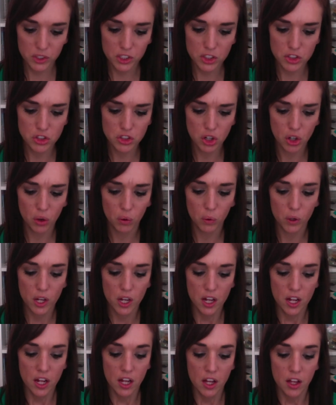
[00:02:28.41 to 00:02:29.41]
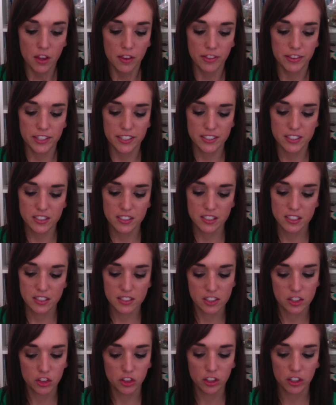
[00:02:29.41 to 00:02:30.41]
So this is
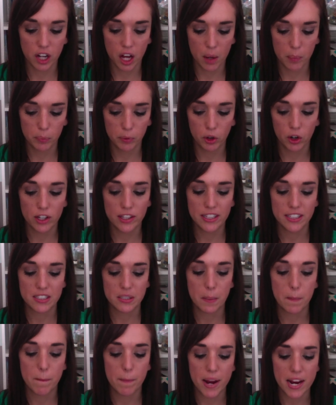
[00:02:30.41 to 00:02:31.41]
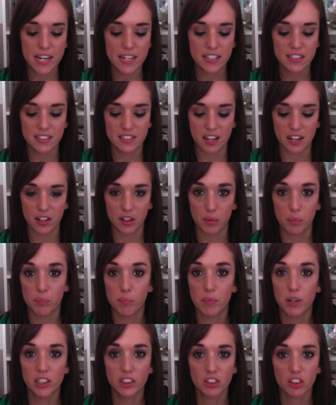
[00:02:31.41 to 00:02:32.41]
considered an upgrade that's a maintenance item,
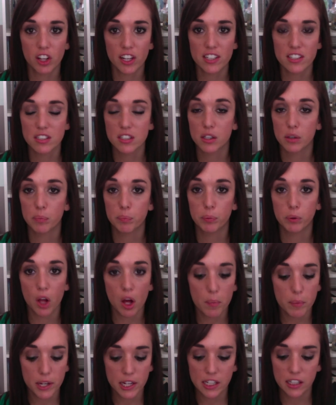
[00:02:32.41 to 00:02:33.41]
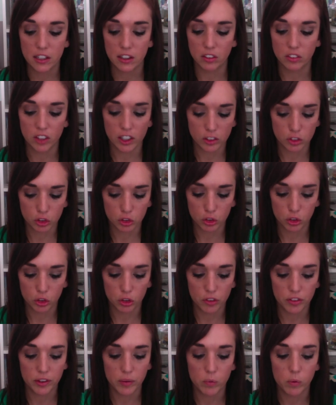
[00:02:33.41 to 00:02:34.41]
much like plumbing and
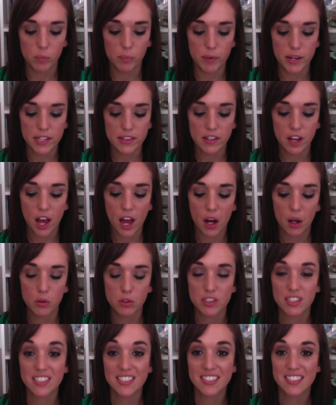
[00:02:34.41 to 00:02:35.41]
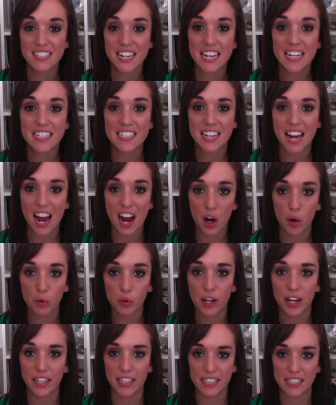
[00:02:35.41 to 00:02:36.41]
electrical, that will make the house stand
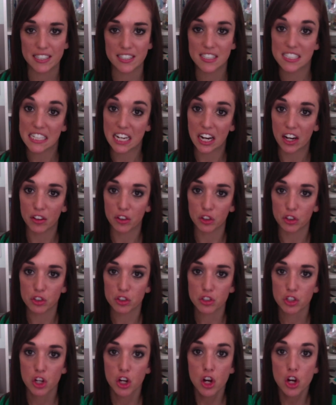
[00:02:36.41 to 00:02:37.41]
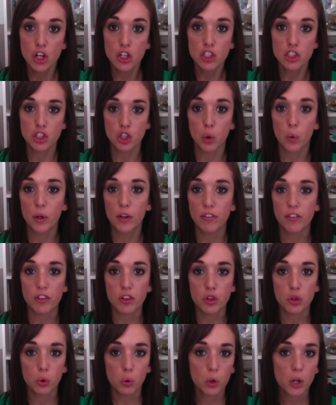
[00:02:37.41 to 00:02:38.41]
out against the others. So if
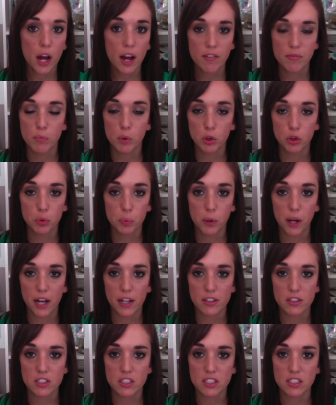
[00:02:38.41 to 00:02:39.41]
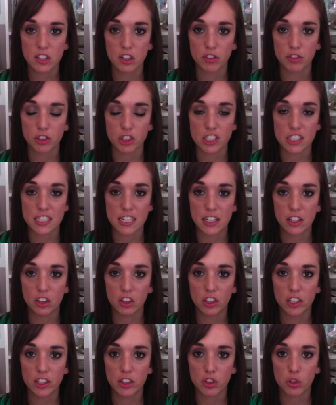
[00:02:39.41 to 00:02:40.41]
you have multiple houses that are for
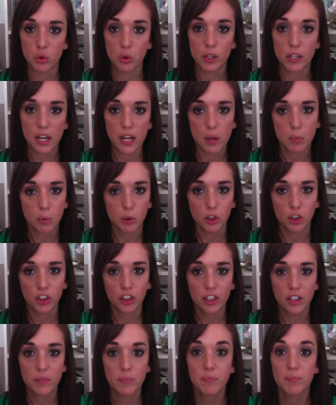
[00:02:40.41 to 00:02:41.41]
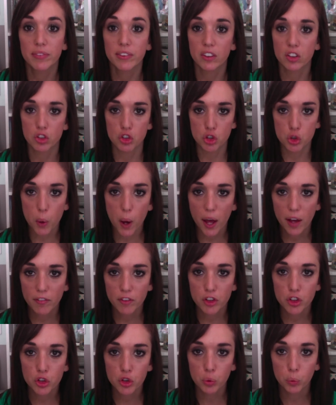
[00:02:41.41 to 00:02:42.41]
sale in your neighborhood and you have a
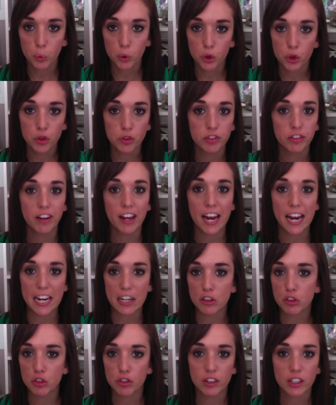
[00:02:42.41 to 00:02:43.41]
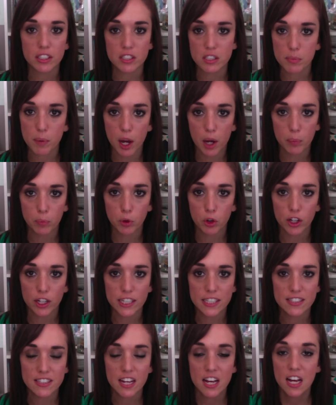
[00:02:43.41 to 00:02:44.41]
new roof and you've got some
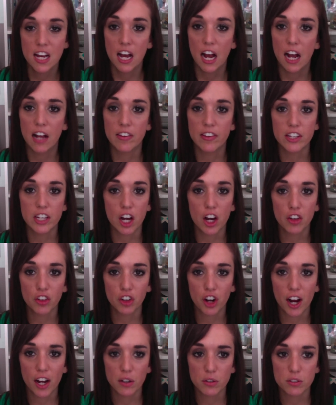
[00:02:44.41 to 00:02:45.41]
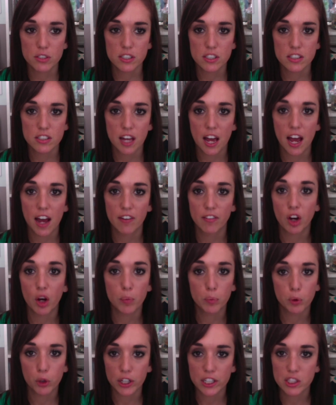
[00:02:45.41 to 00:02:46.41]
upgrades and the other houses have
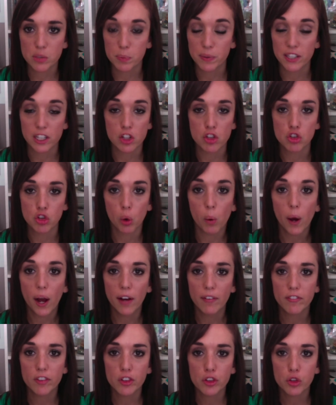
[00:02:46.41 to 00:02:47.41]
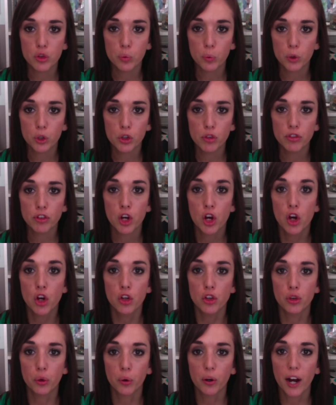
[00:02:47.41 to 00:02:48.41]
upgrades but they don't have the new roof,
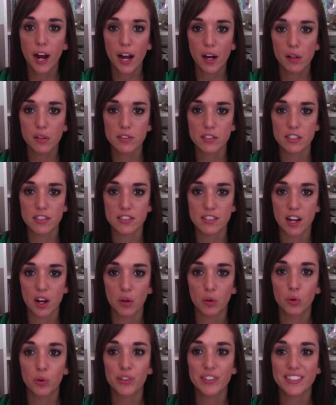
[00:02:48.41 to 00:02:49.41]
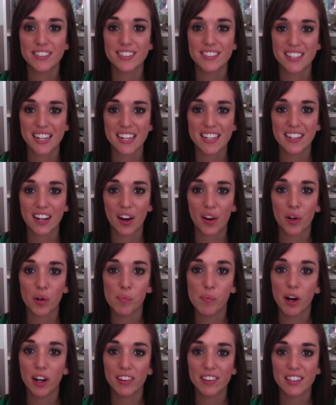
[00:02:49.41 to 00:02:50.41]
your house is now going to stand out
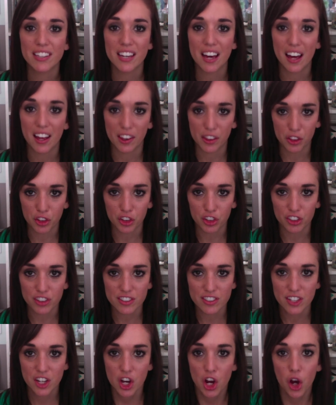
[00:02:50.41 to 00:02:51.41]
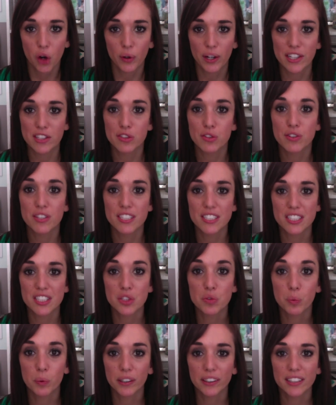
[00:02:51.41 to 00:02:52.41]
among the others. Okay, so this
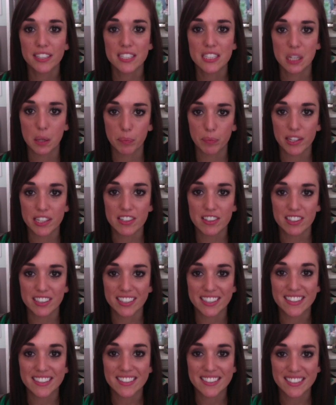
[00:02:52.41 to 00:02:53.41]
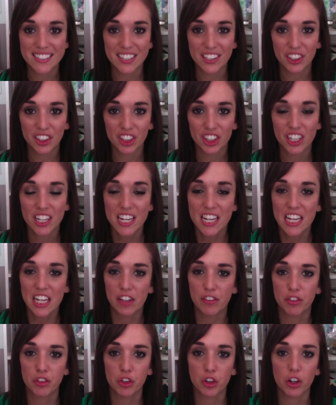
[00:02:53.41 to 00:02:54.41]
is really something to consider
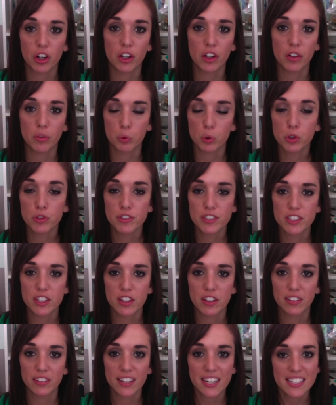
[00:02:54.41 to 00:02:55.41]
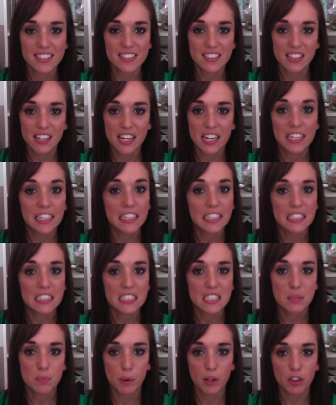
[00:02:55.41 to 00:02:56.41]
if your roof is on the last leg, and
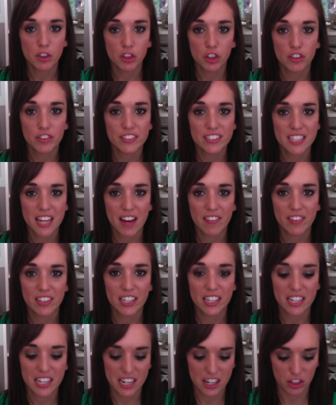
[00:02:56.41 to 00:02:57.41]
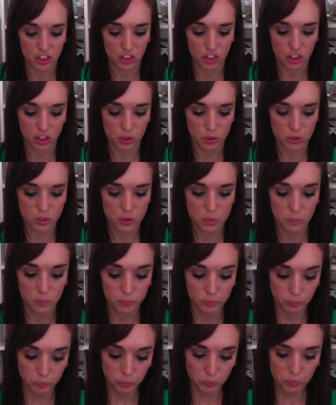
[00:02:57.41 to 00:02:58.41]
especially if it's having any issues.
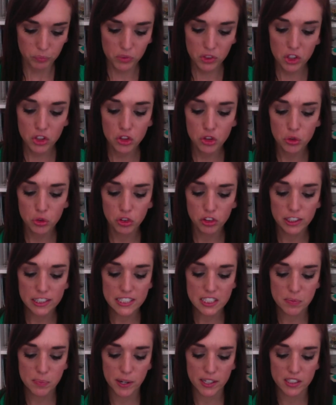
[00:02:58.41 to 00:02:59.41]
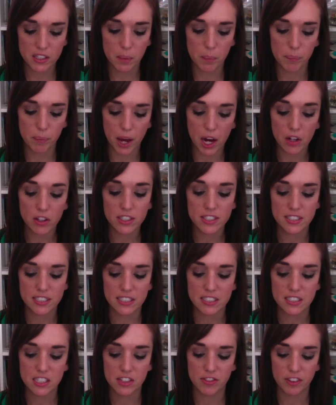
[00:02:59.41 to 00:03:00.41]
You should expect about a
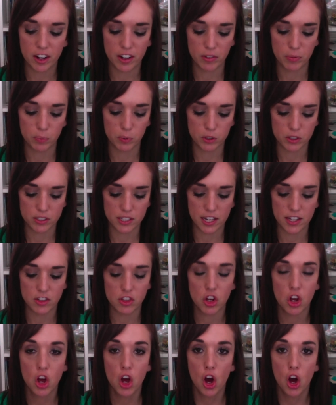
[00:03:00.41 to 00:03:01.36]
65%